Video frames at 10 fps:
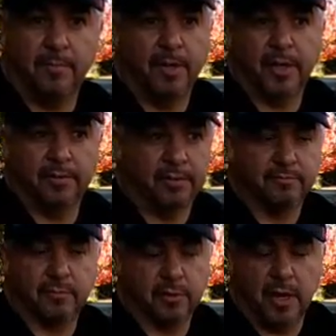I mean, it's
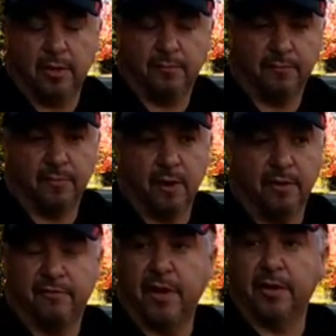kind of
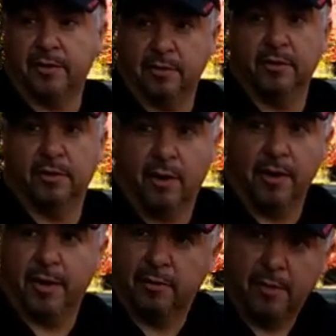hard to find a good
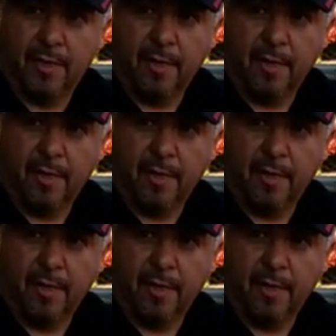car now.